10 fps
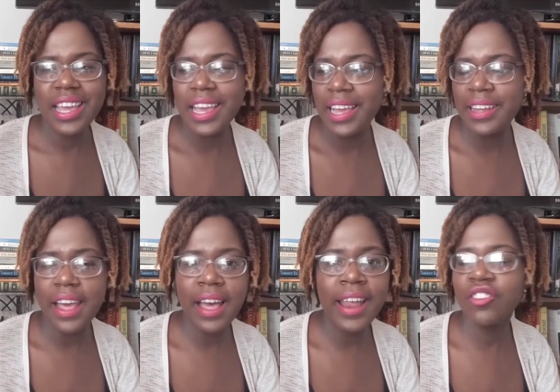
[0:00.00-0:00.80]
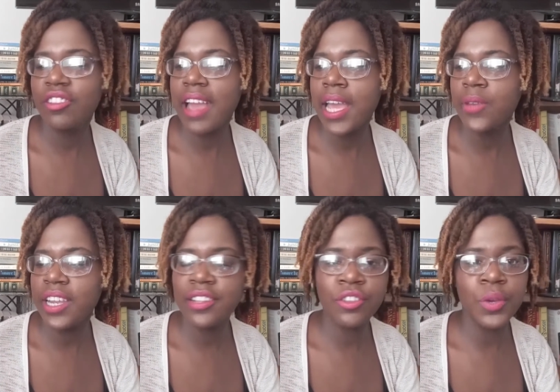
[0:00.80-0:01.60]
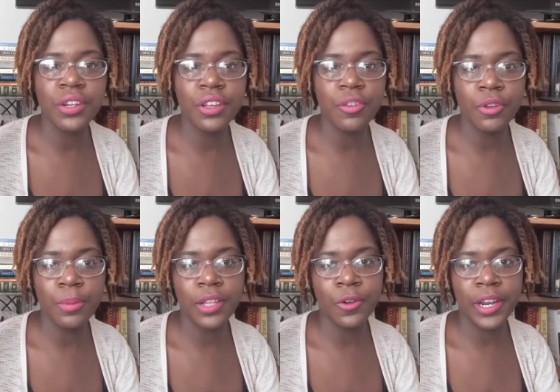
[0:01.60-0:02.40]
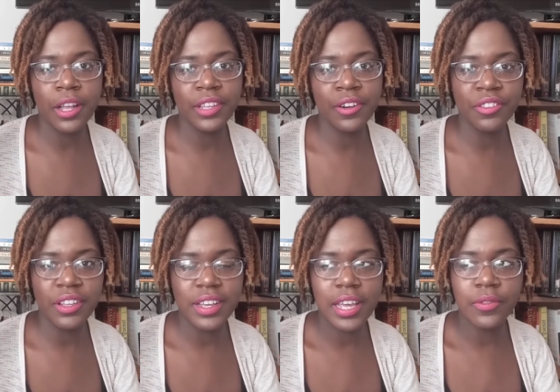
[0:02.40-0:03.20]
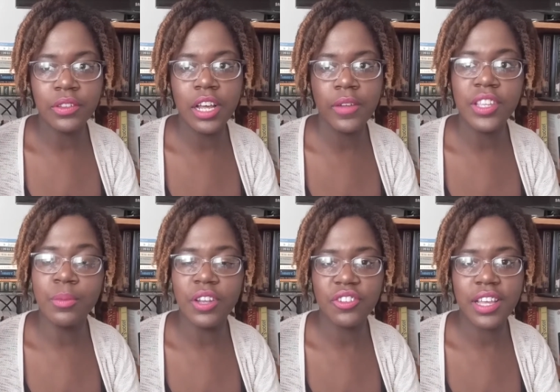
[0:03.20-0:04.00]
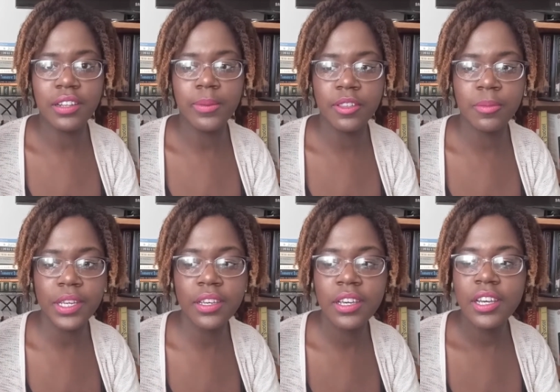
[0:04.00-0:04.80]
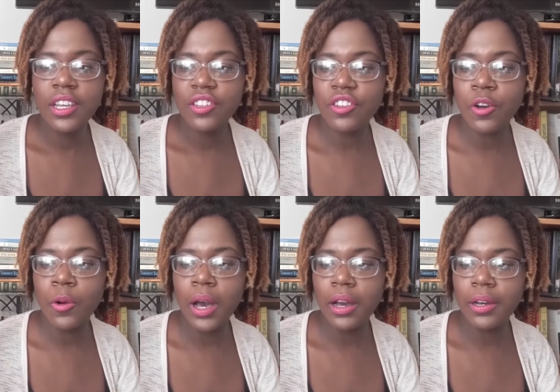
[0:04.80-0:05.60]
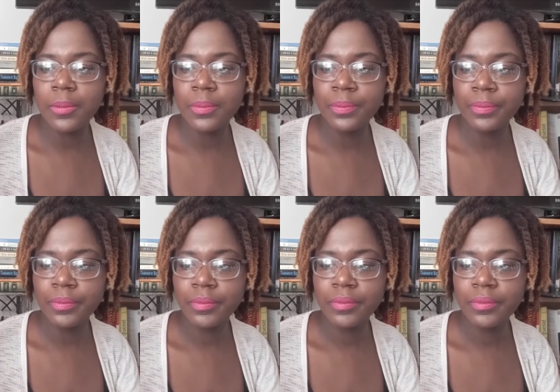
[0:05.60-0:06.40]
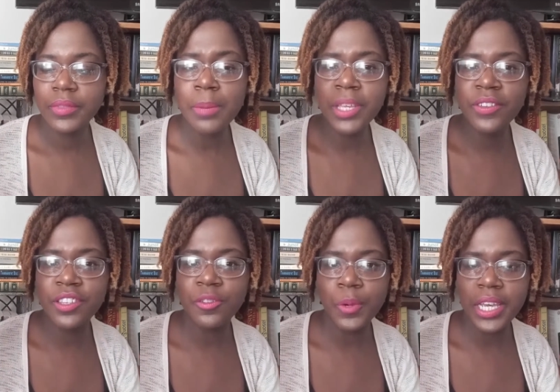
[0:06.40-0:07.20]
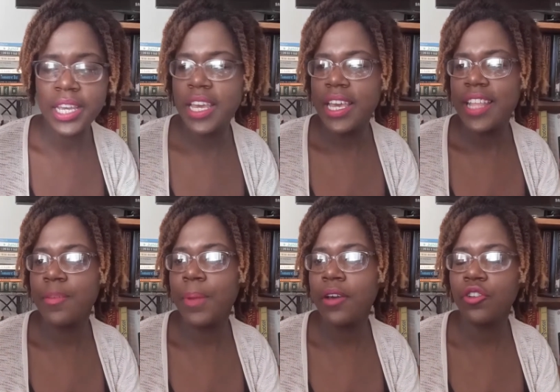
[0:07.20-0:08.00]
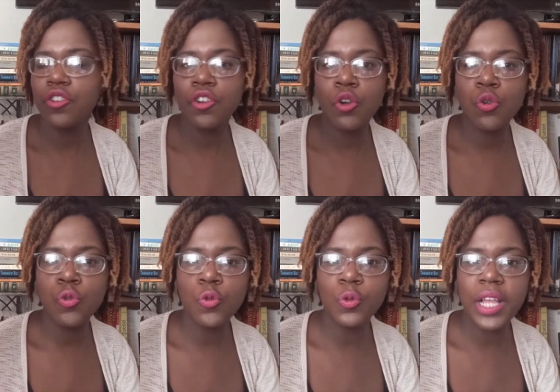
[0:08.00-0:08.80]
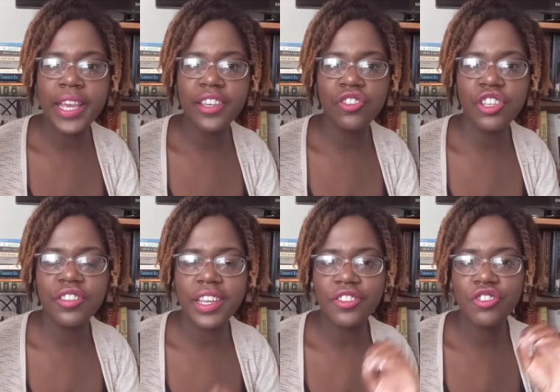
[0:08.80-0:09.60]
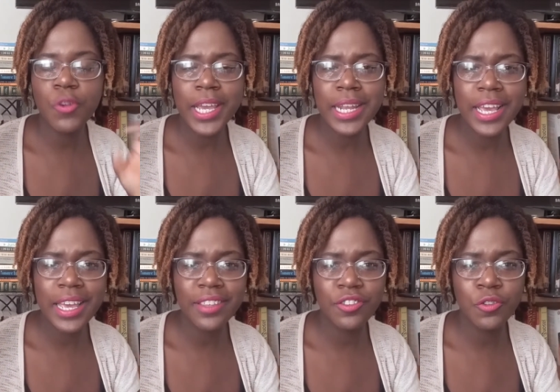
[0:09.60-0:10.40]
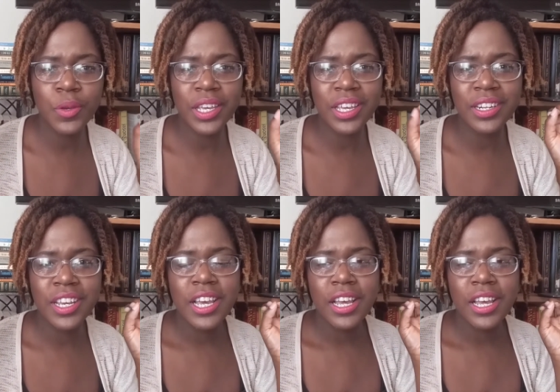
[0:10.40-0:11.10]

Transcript: and actually i have yet to read another book by laurie halse anderson that i have loved as much as i love speak so um, I'm giving this away. It's about a girl who like she's like straight A student.